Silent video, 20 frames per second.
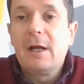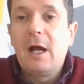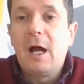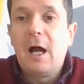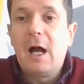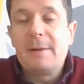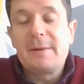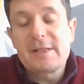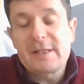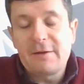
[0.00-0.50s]

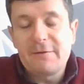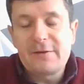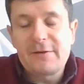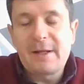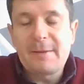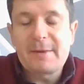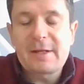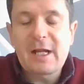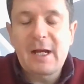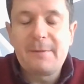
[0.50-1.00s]
is something
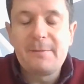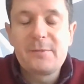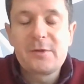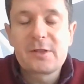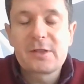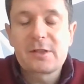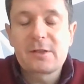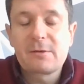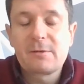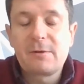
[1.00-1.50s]
that
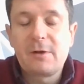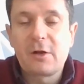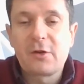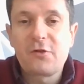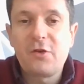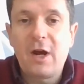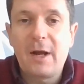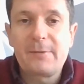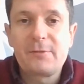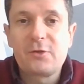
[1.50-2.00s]
becomes a
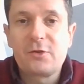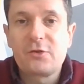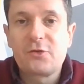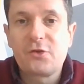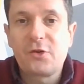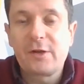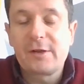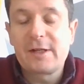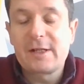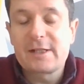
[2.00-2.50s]
crime
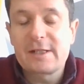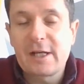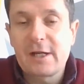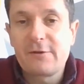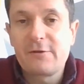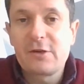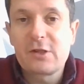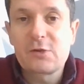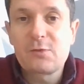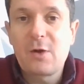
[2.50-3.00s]
during this
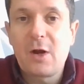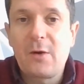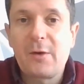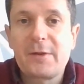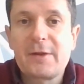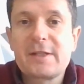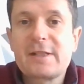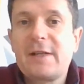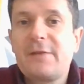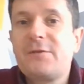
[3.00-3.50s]
era as well.
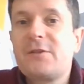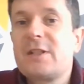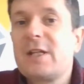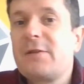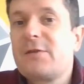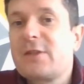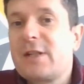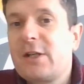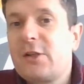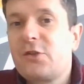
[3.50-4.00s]
In the
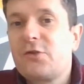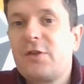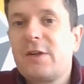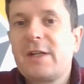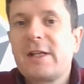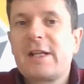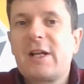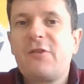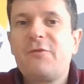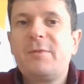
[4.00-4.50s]
17th century,
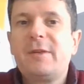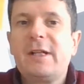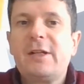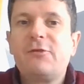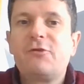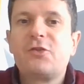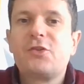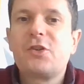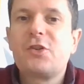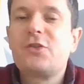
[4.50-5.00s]
the government
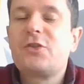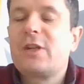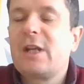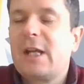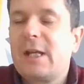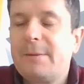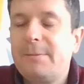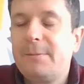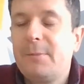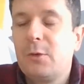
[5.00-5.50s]
introduced
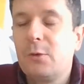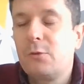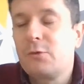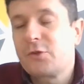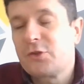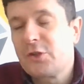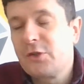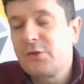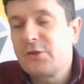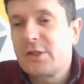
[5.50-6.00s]
import
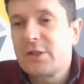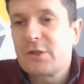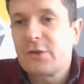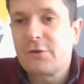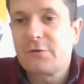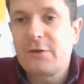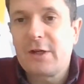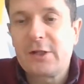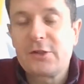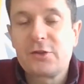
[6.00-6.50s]
duties on
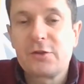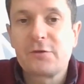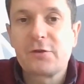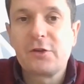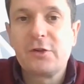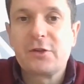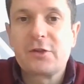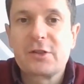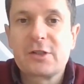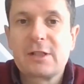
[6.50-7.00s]
a range of
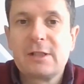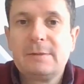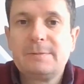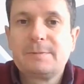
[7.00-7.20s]
goods.